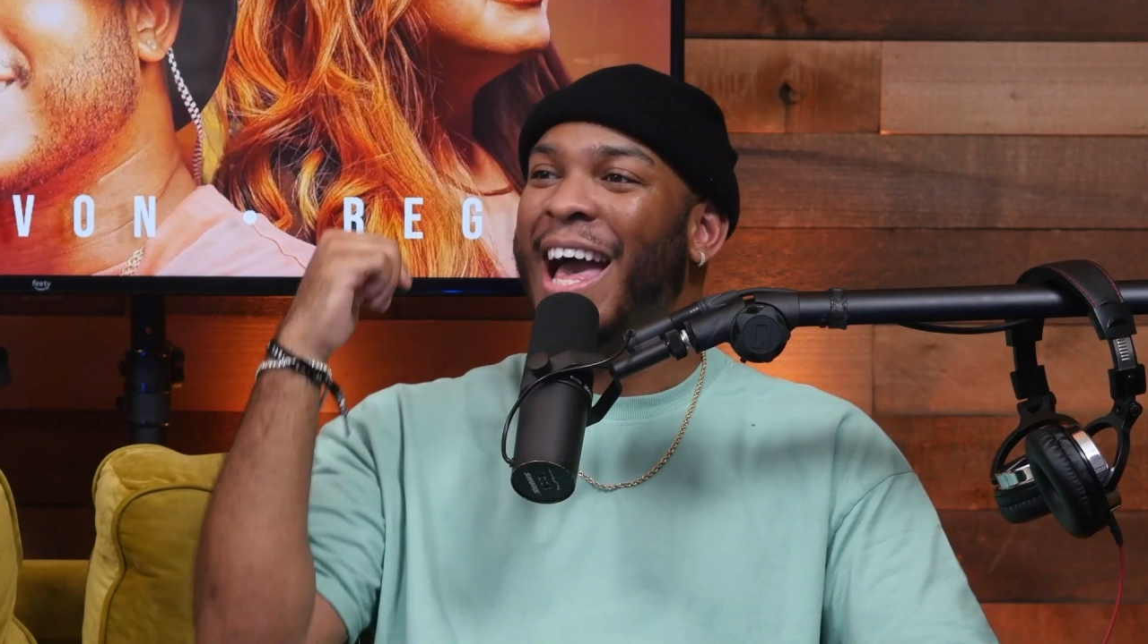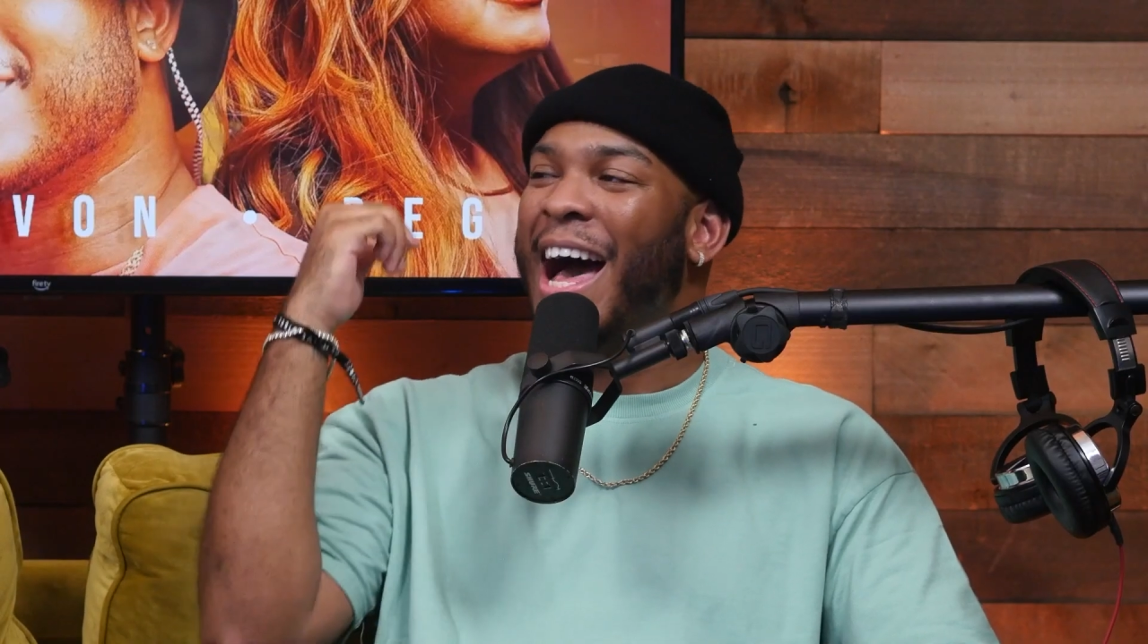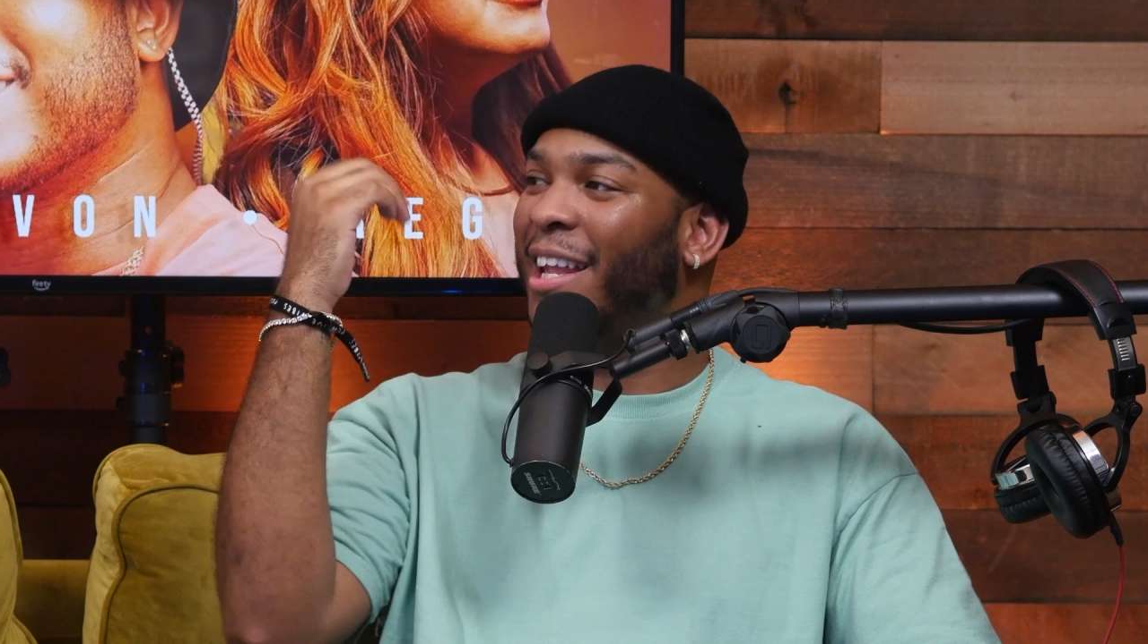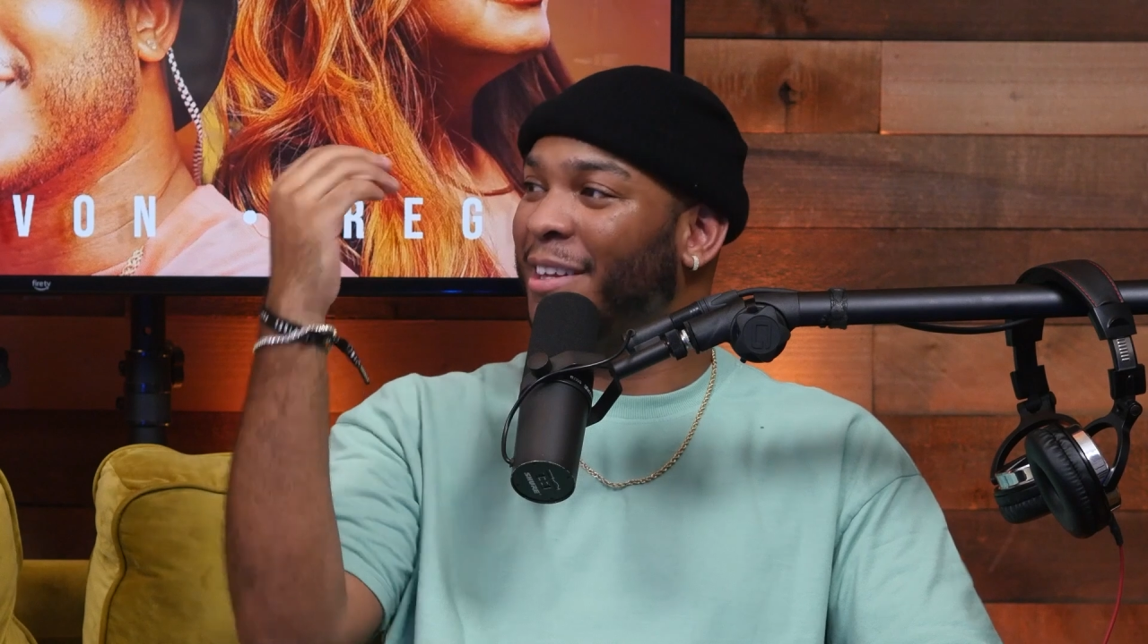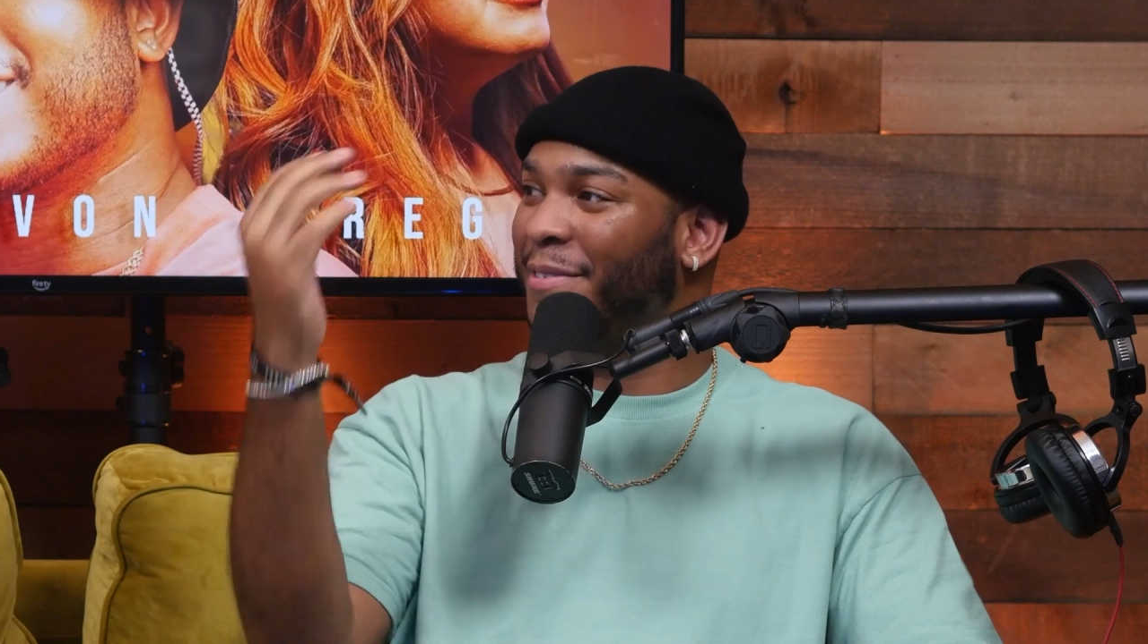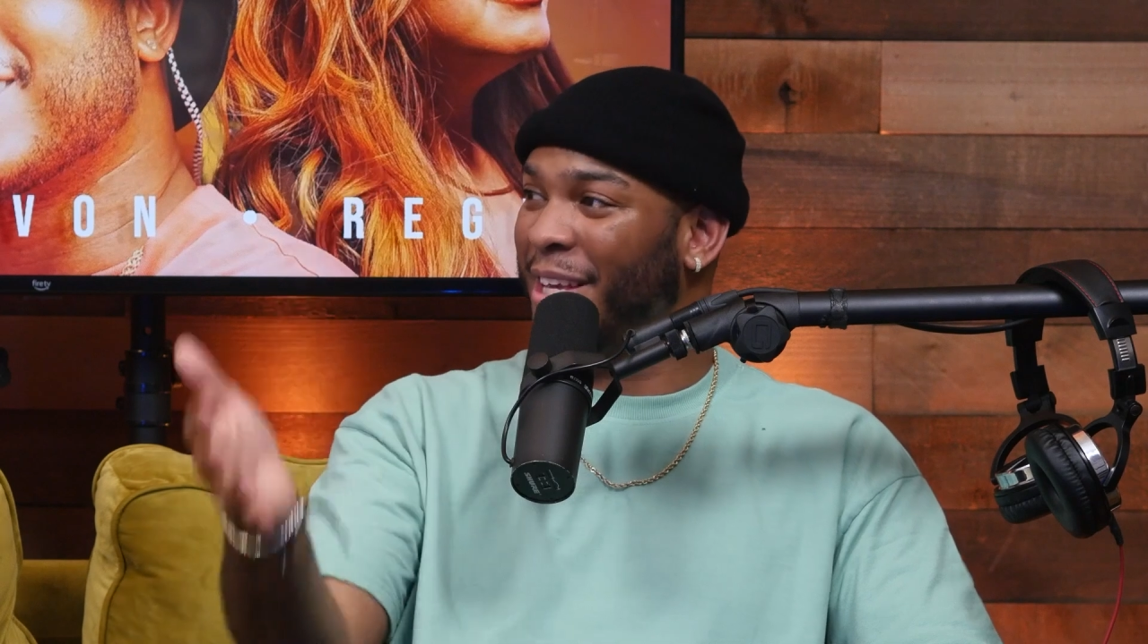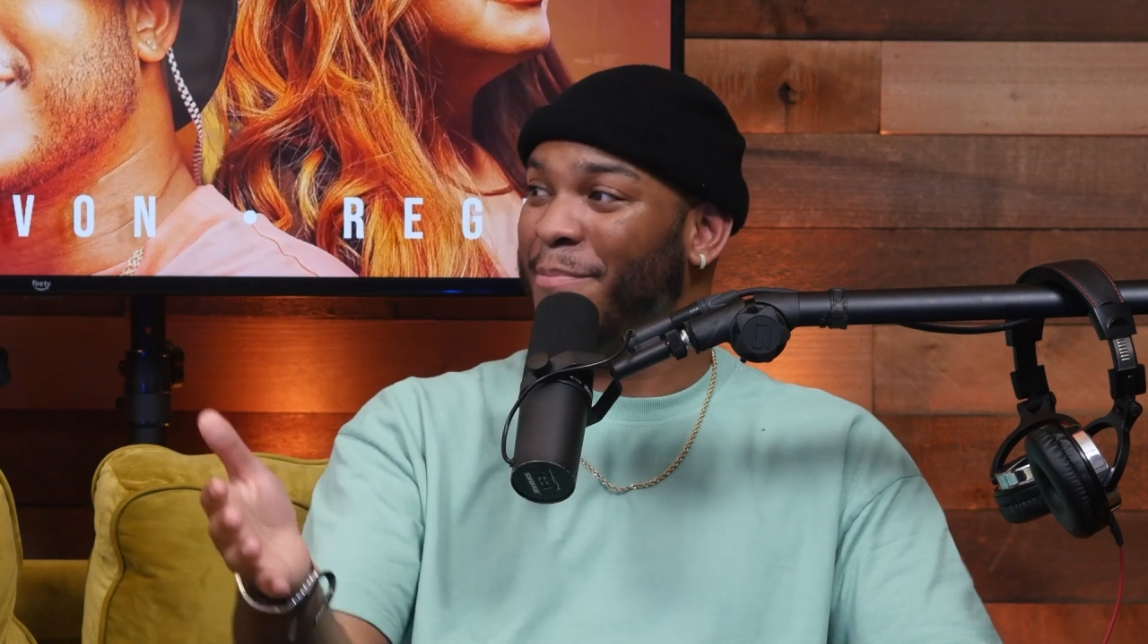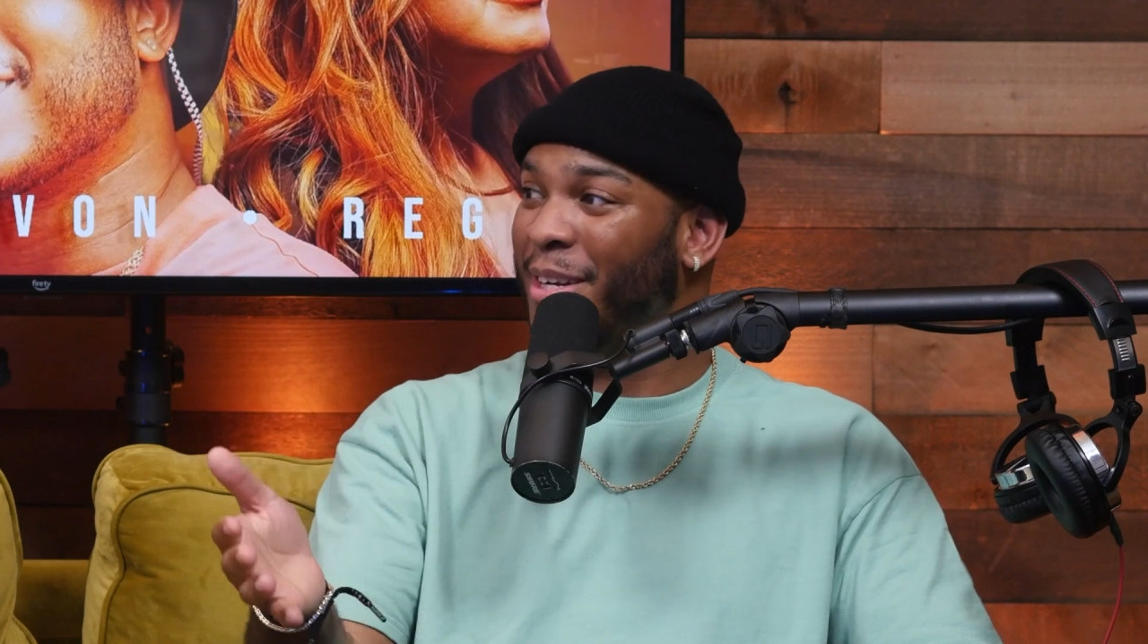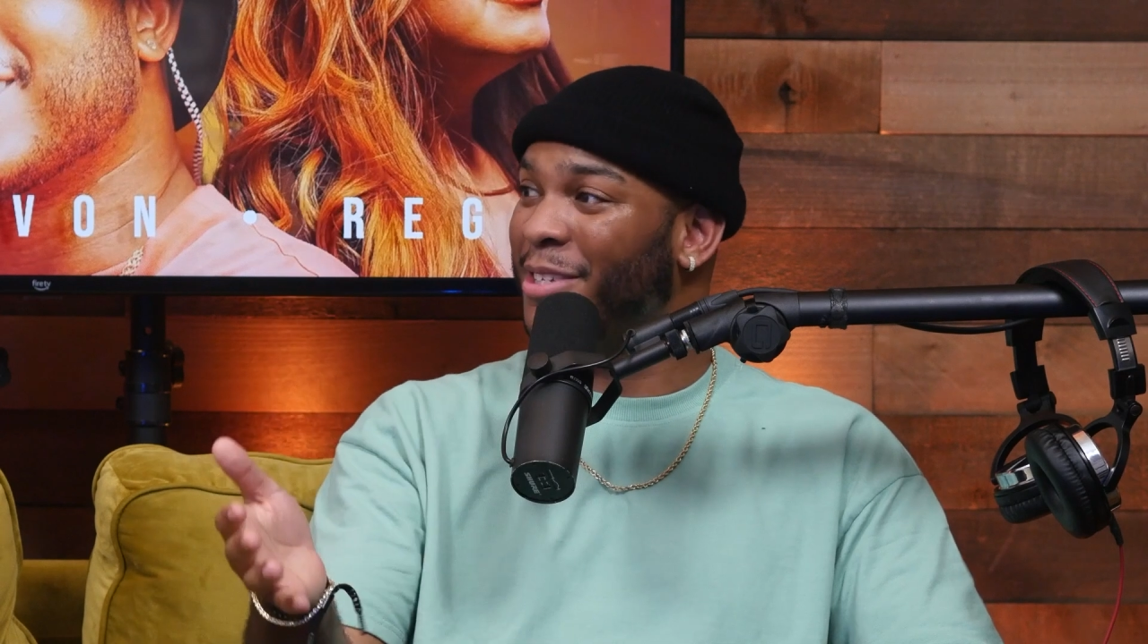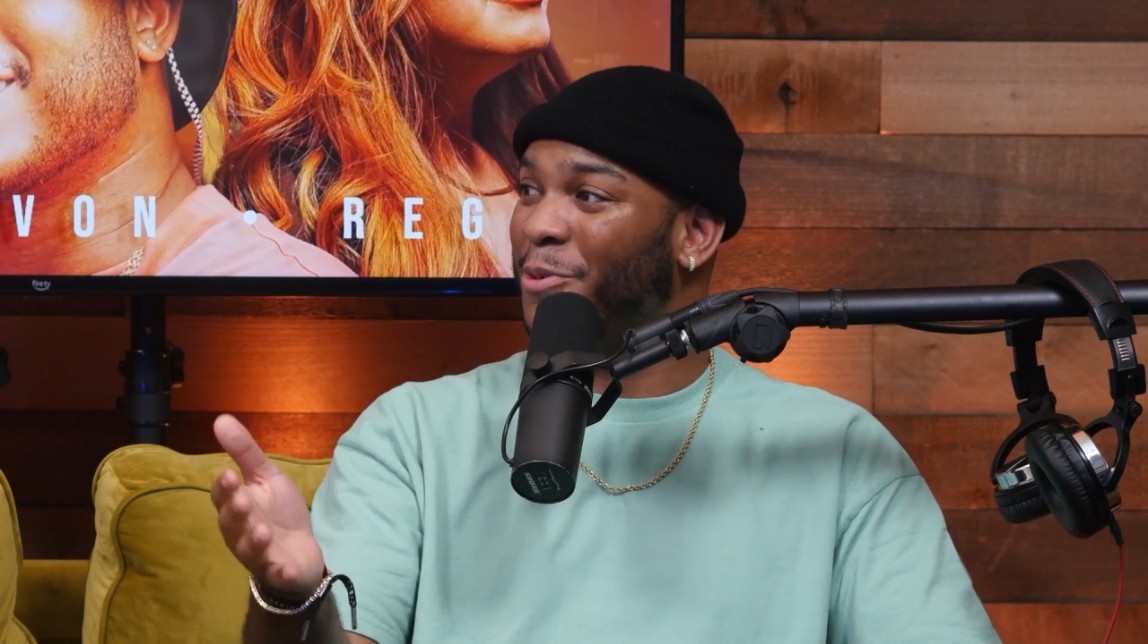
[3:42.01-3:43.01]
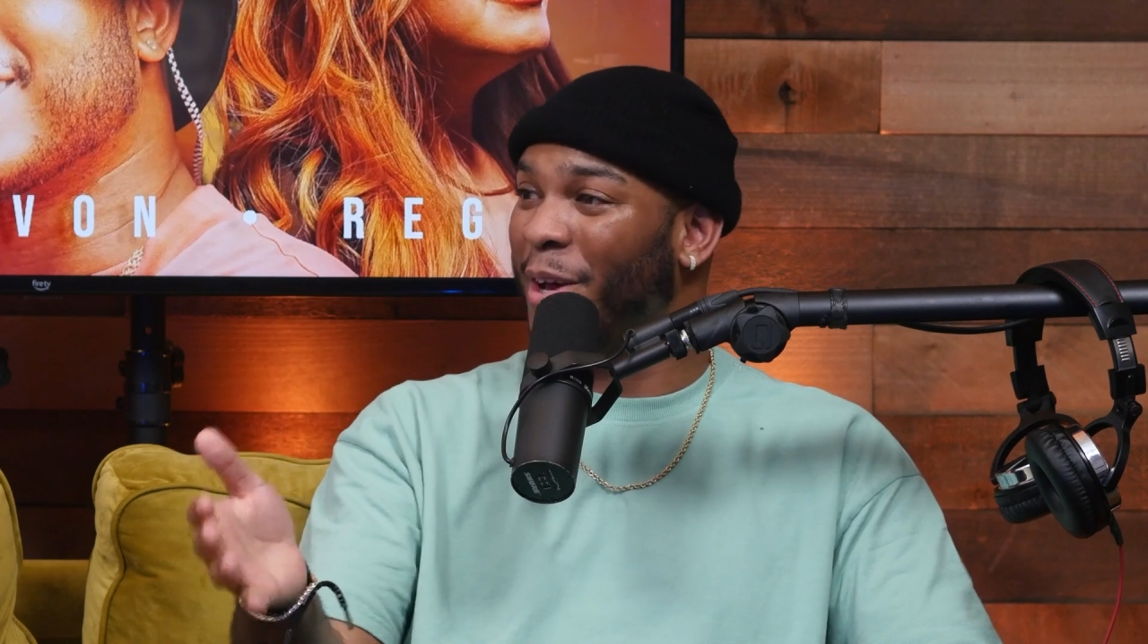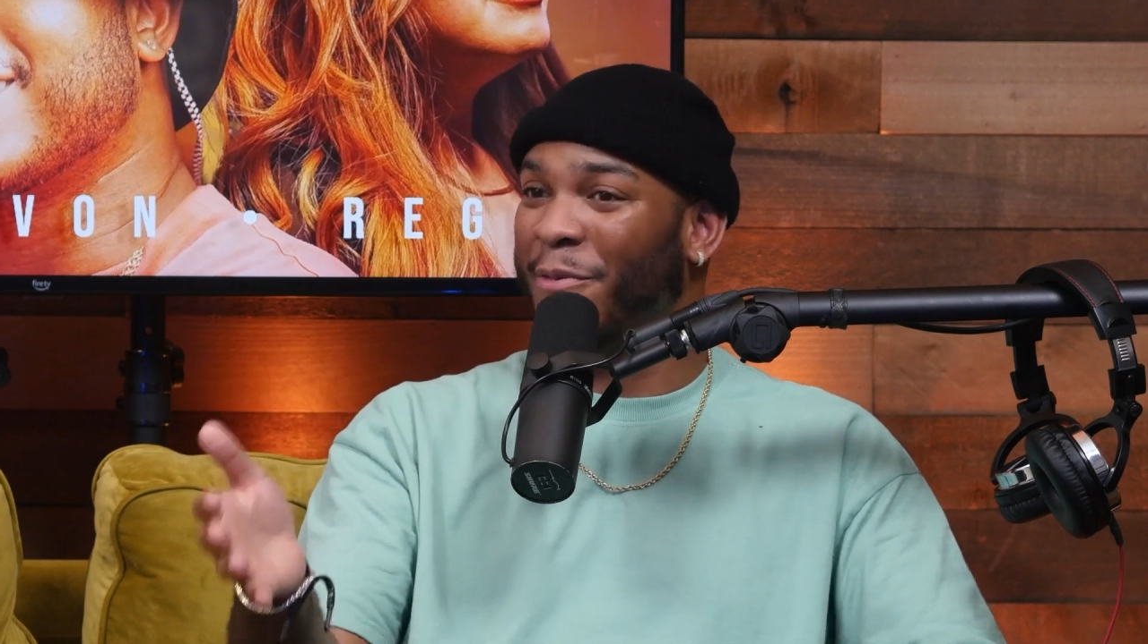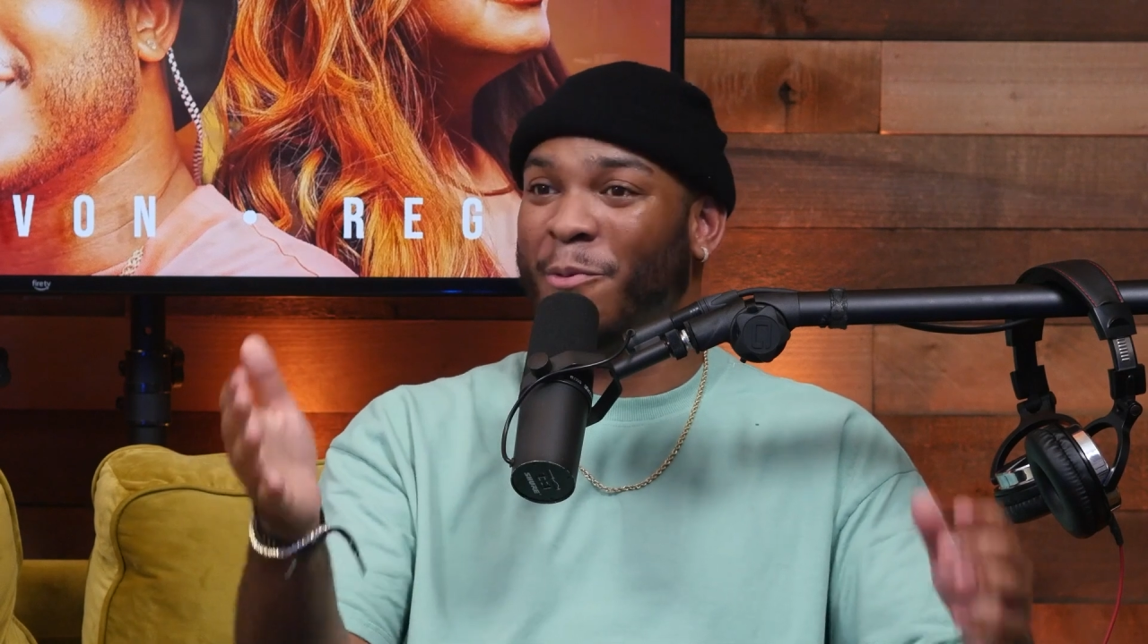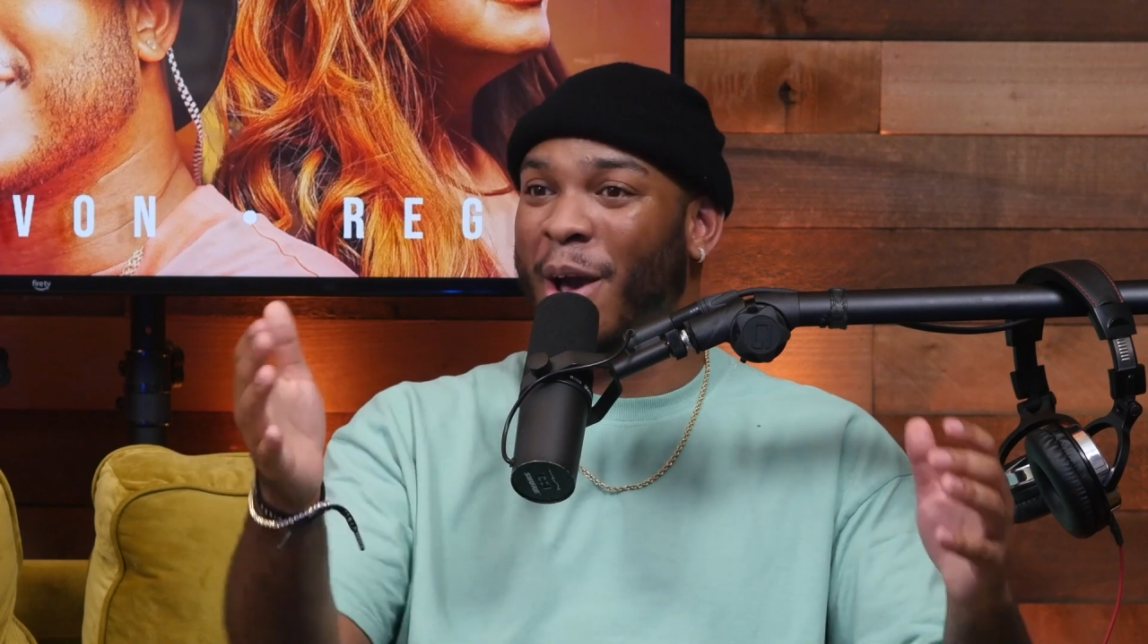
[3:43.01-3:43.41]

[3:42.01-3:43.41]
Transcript: I live 10 minutes away from